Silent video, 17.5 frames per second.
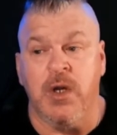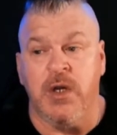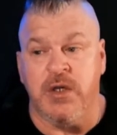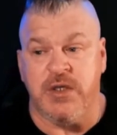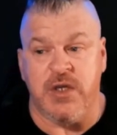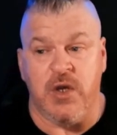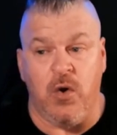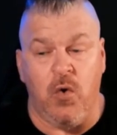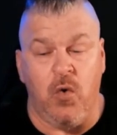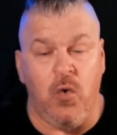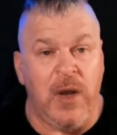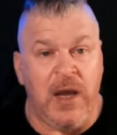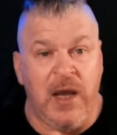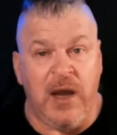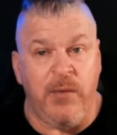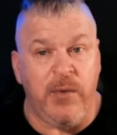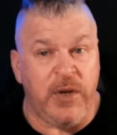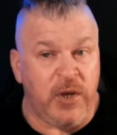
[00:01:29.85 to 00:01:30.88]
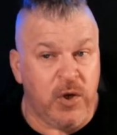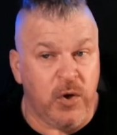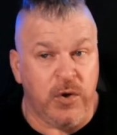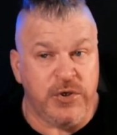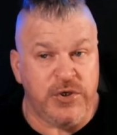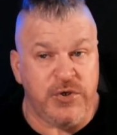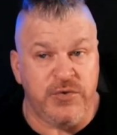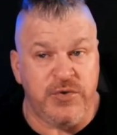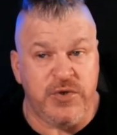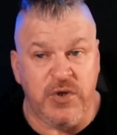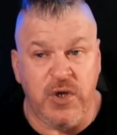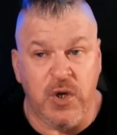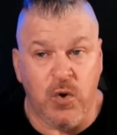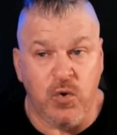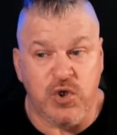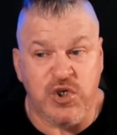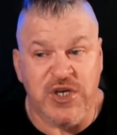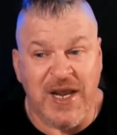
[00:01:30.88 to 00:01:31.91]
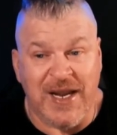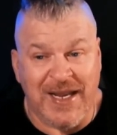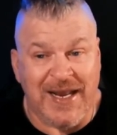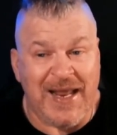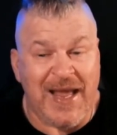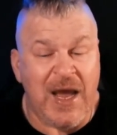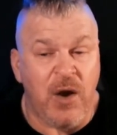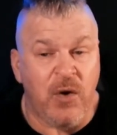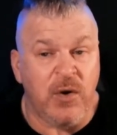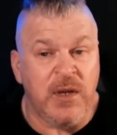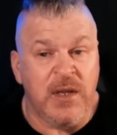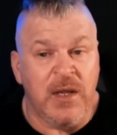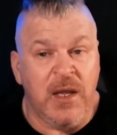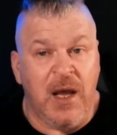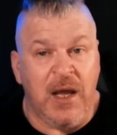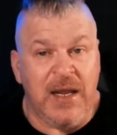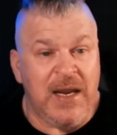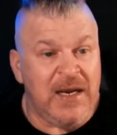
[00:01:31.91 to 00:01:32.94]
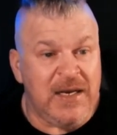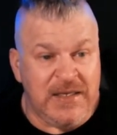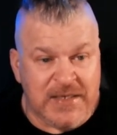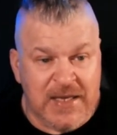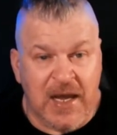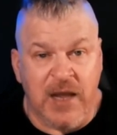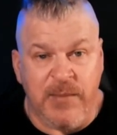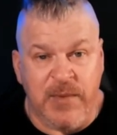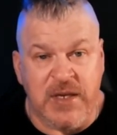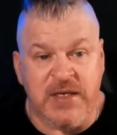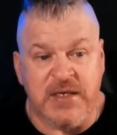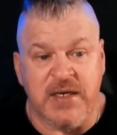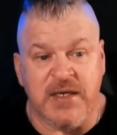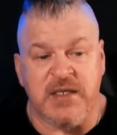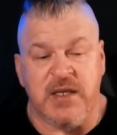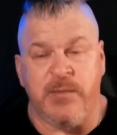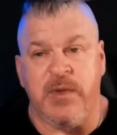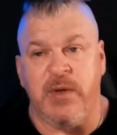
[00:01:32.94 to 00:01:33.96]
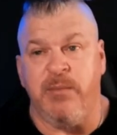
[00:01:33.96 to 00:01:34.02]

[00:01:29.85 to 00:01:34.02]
So I would encourage you to go check it out anytime he does something.